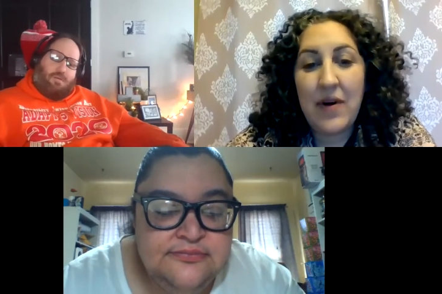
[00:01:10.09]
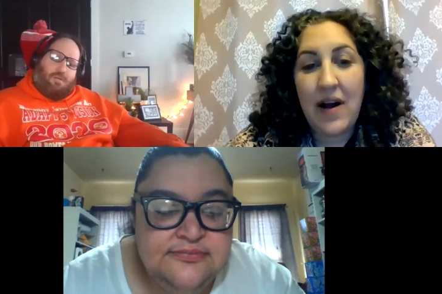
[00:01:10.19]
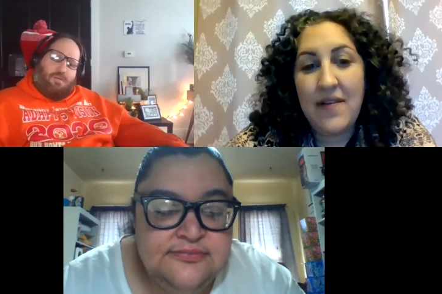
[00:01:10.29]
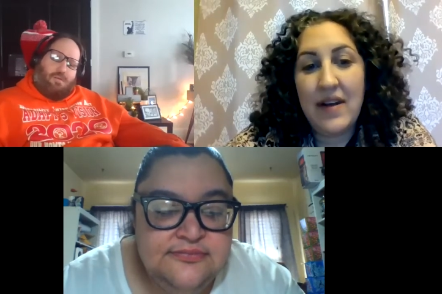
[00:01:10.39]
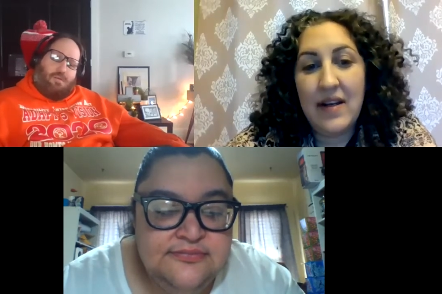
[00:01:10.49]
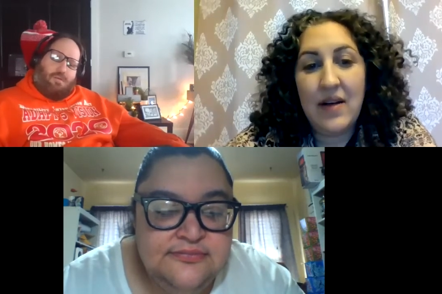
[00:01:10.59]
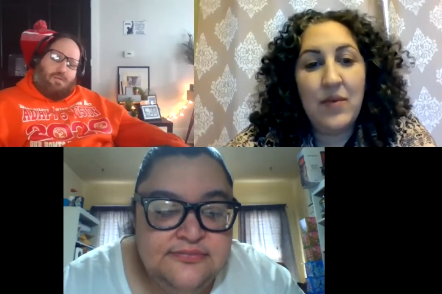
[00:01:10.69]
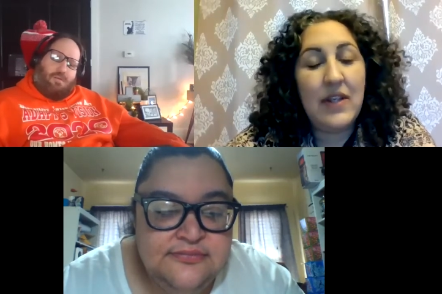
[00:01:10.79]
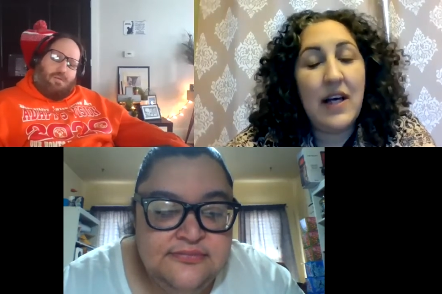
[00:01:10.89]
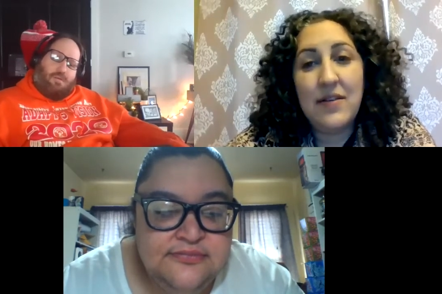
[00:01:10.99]
Speaker 1: private
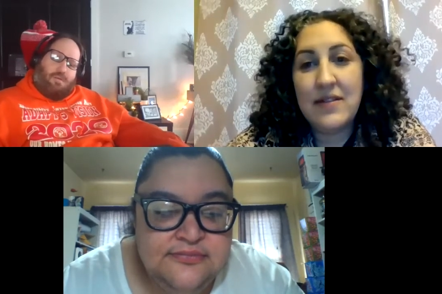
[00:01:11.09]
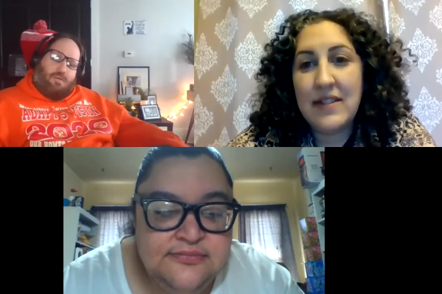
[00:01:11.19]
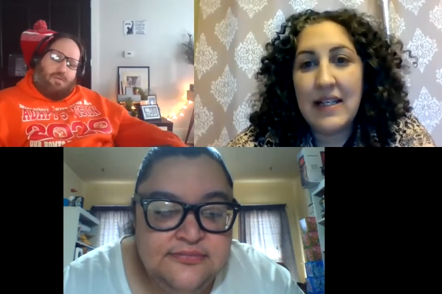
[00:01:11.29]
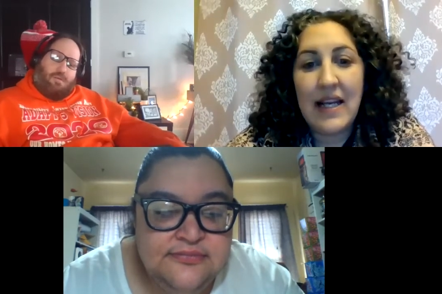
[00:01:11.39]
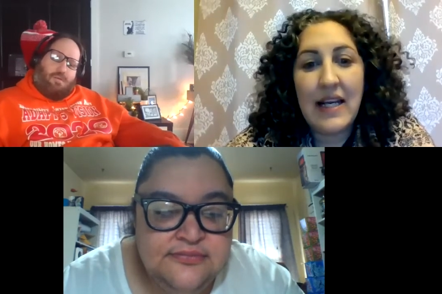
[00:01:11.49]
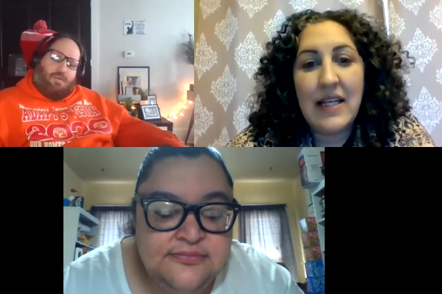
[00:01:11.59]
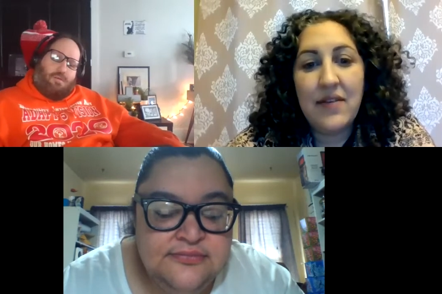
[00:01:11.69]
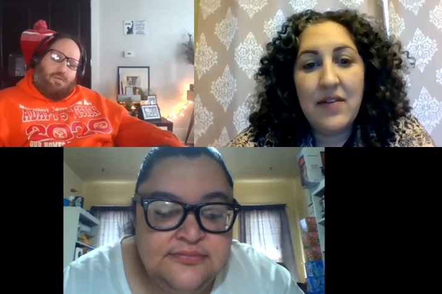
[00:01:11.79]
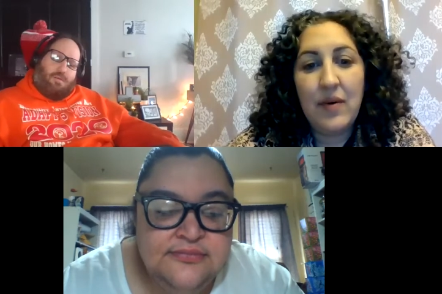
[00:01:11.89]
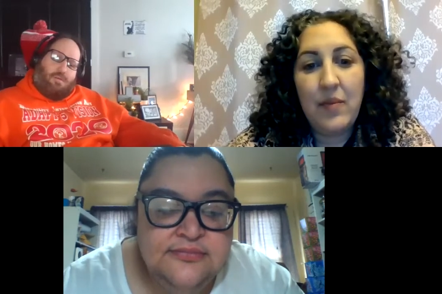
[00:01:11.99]
and will not use it in
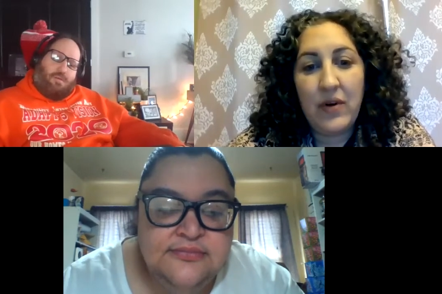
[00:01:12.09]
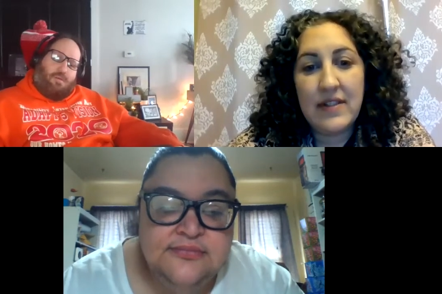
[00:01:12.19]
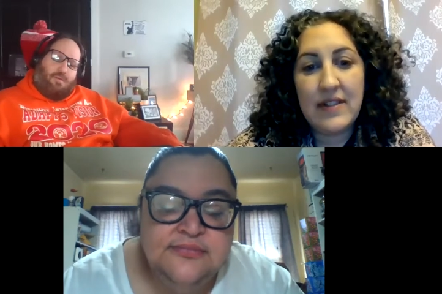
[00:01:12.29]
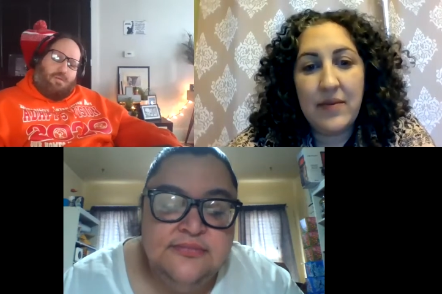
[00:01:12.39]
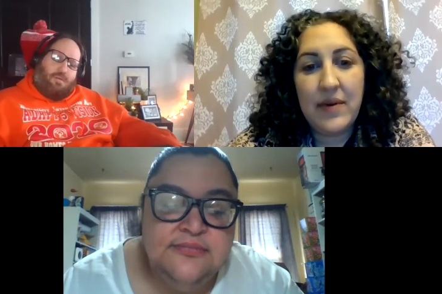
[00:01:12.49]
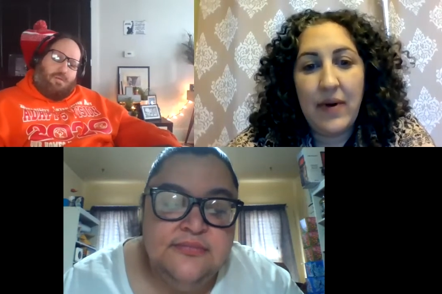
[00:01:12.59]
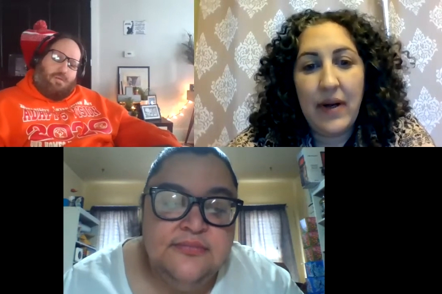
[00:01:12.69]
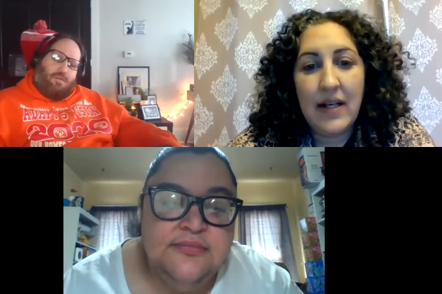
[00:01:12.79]
any of the reports that we